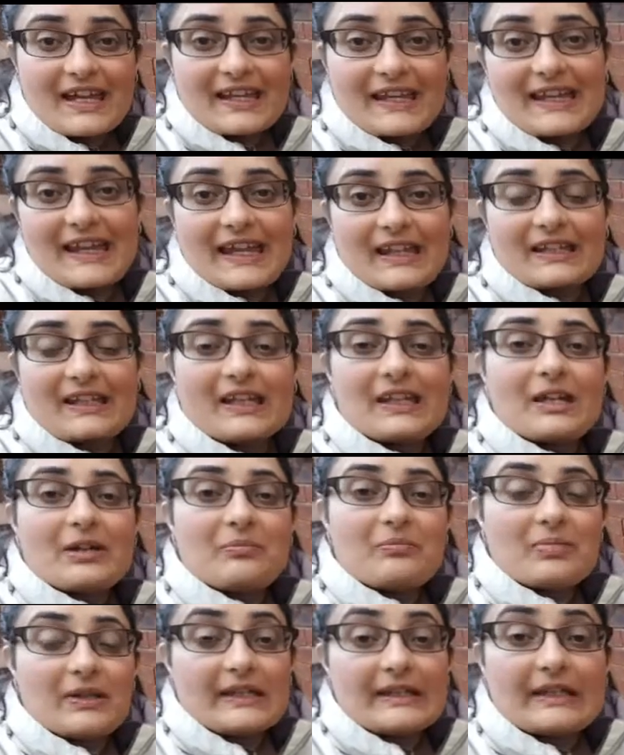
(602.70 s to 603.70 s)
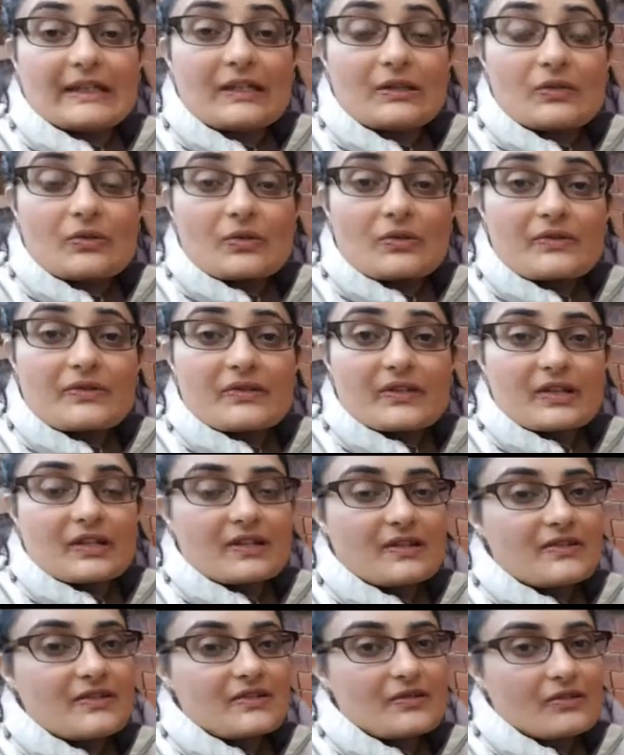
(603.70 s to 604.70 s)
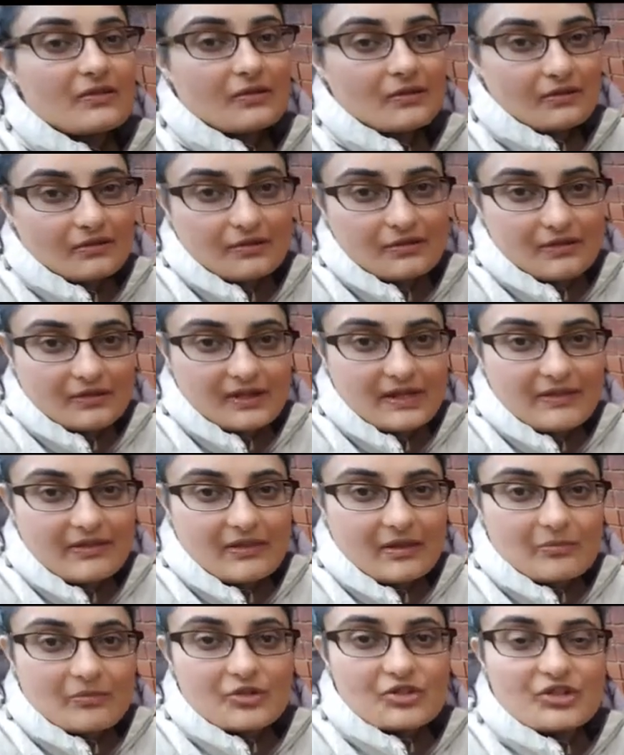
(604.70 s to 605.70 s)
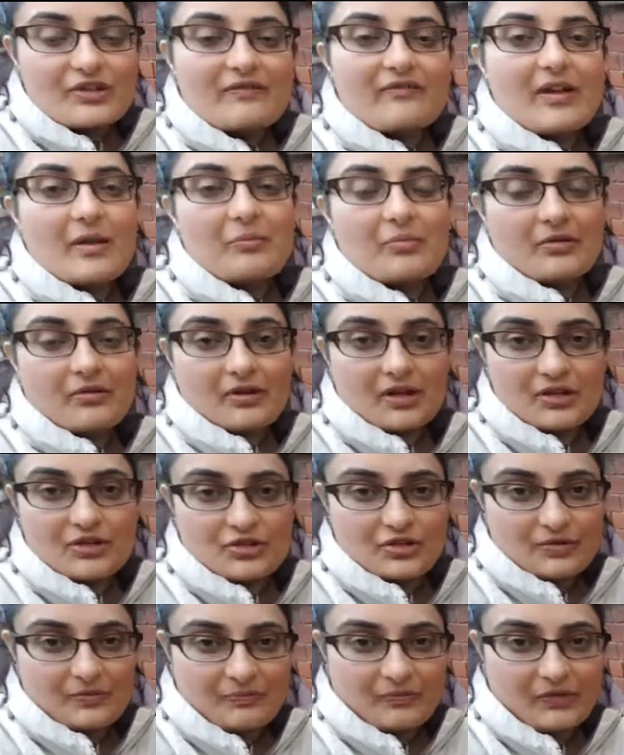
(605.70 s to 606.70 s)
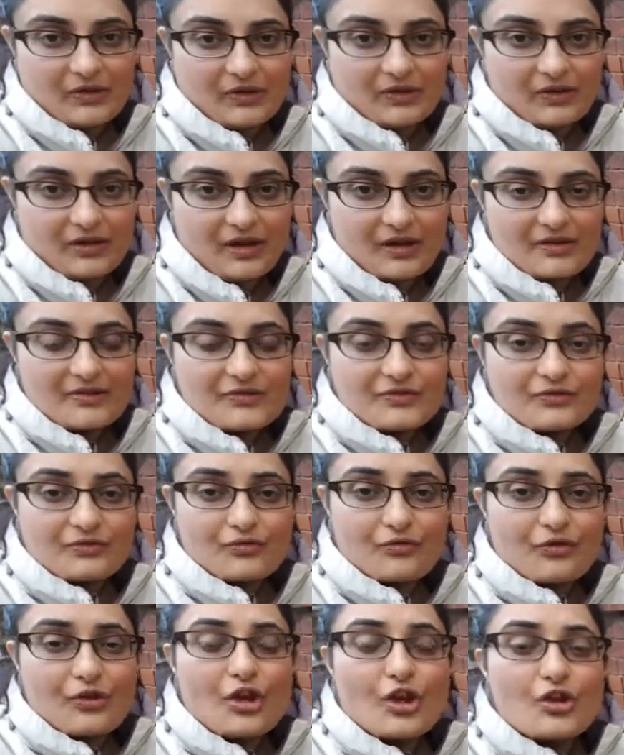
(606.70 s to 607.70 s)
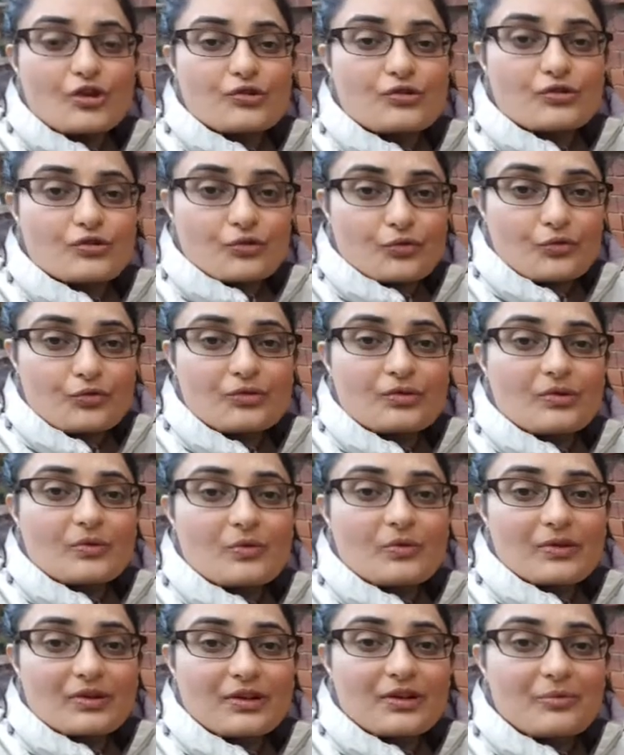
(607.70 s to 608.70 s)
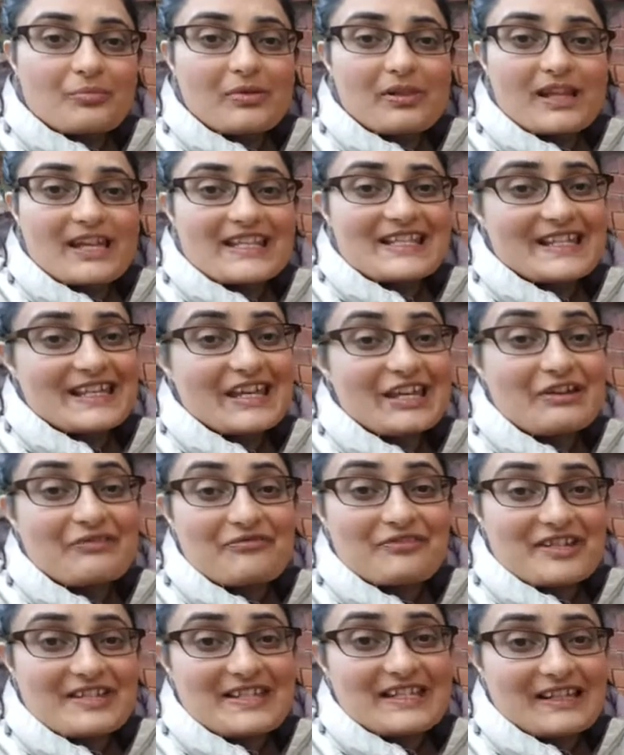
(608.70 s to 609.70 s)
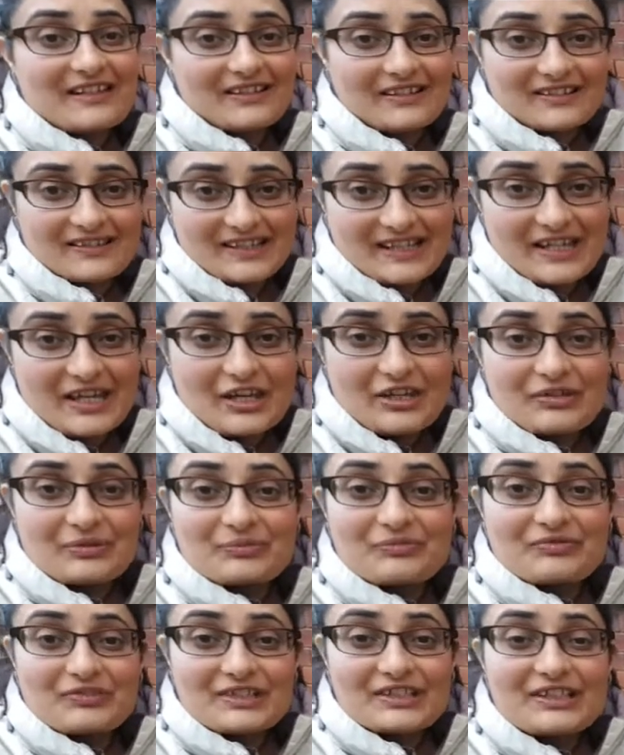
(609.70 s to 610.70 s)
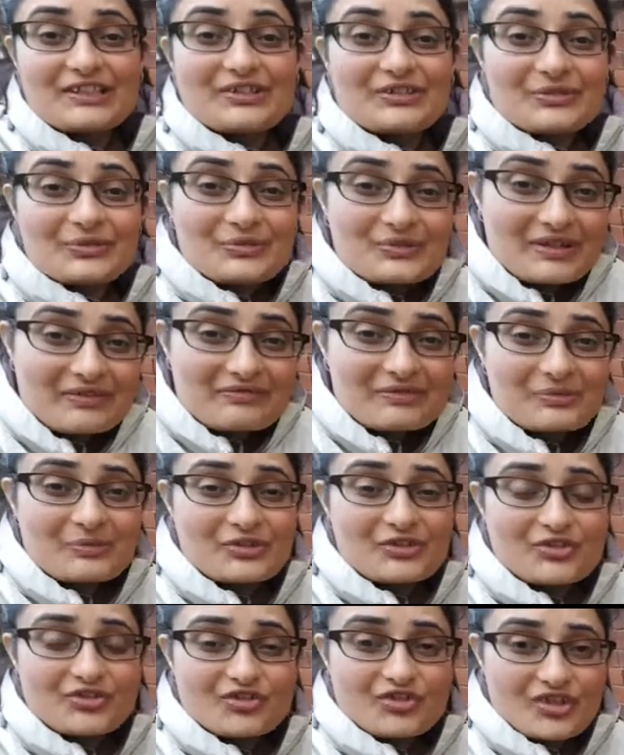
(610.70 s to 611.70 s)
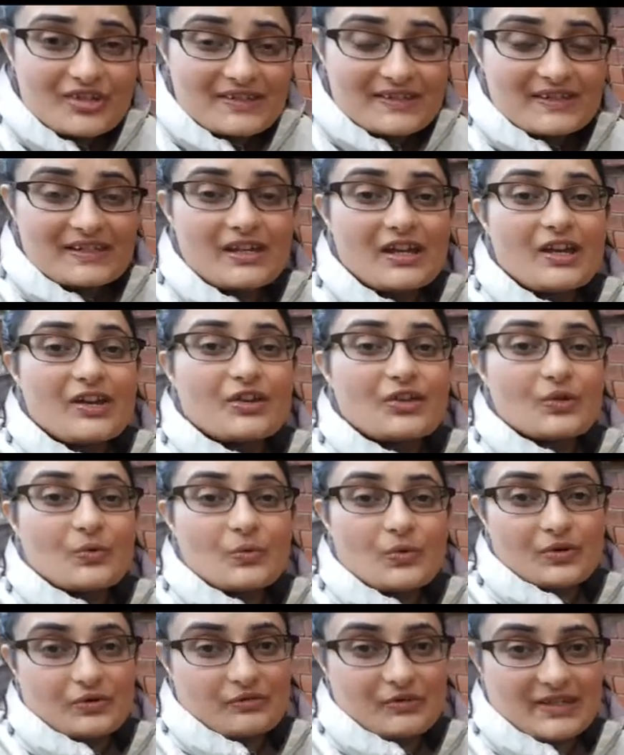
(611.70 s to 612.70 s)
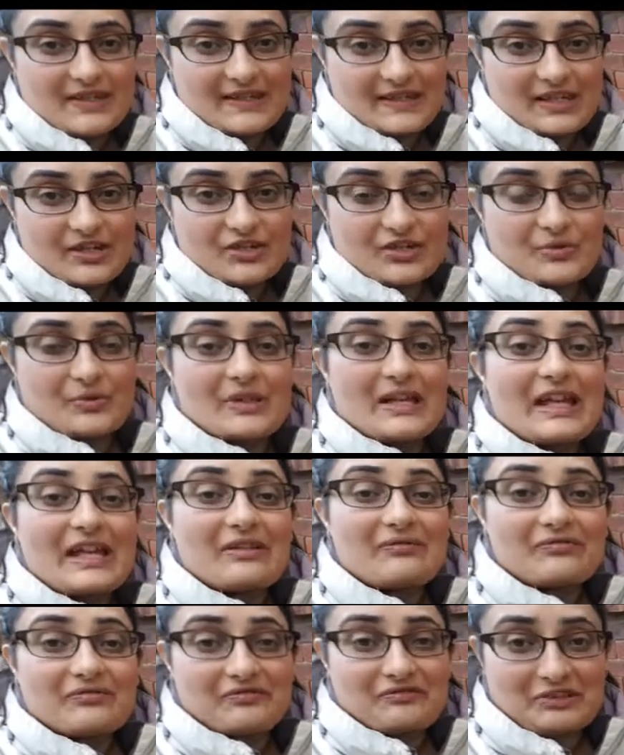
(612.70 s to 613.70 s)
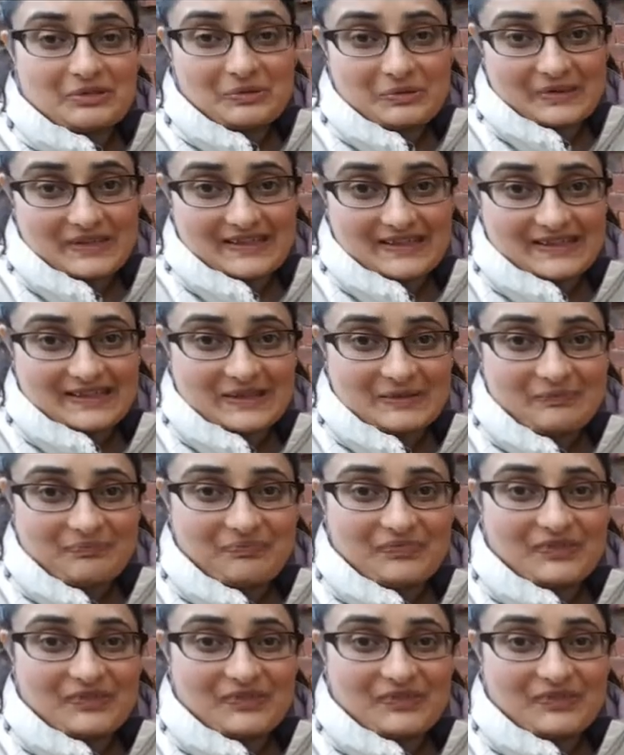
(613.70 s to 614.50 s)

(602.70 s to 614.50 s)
again, being indoors, it is not going to get that much evaporation, okay, so don't water your plants every single day. You really do have to adjust your watering schedule and frequency.